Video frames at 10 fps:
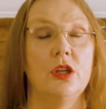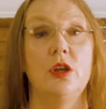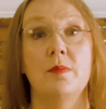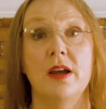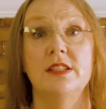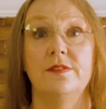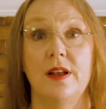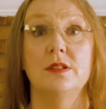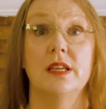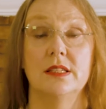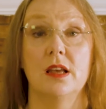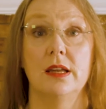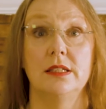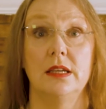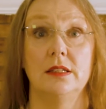You might have felt
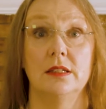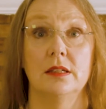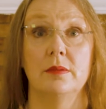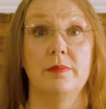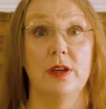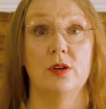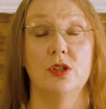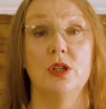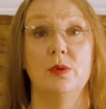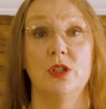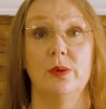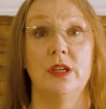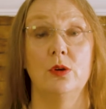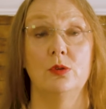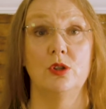excited because you were
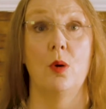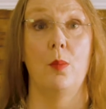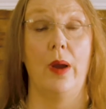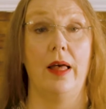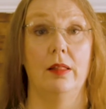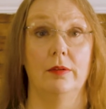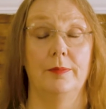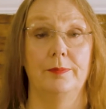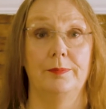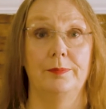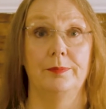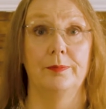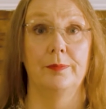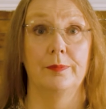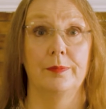doing your job well.
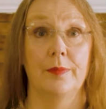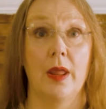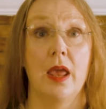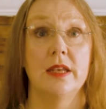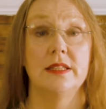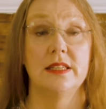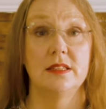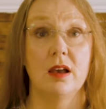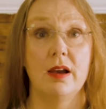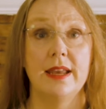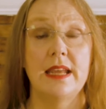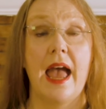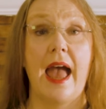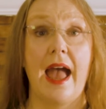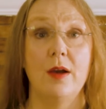Decide
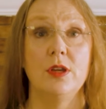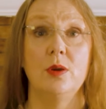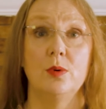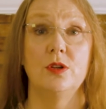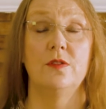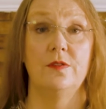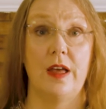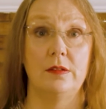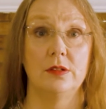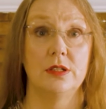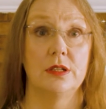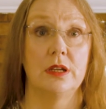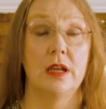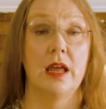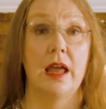how you would have felt
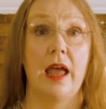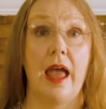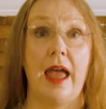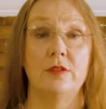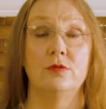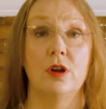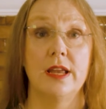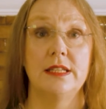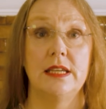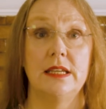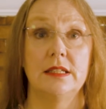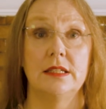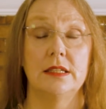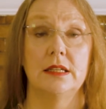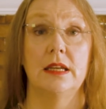and write it